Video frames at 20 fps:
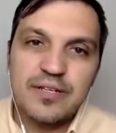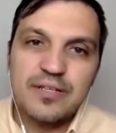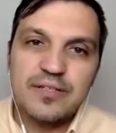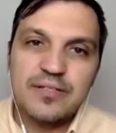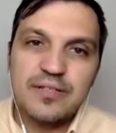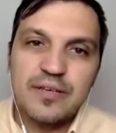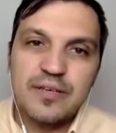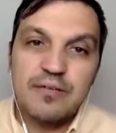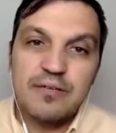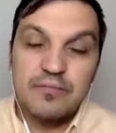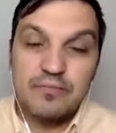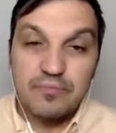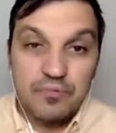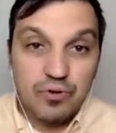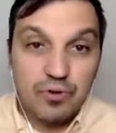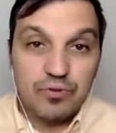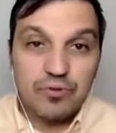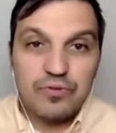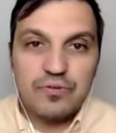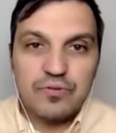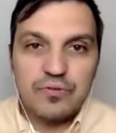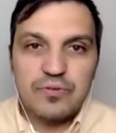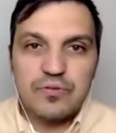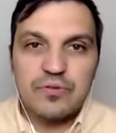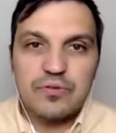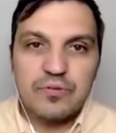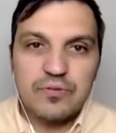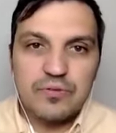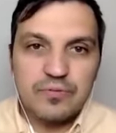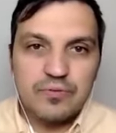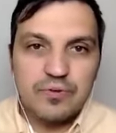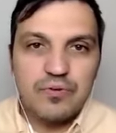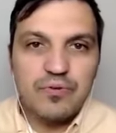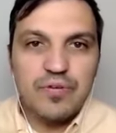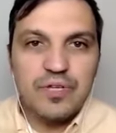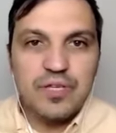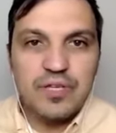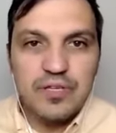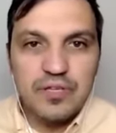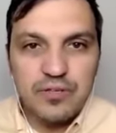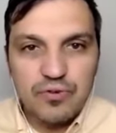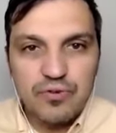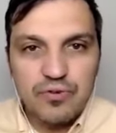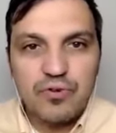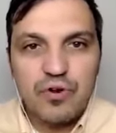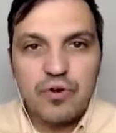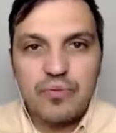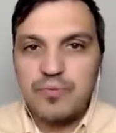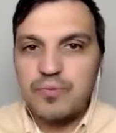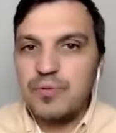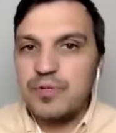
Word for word: Let's say not only Europe,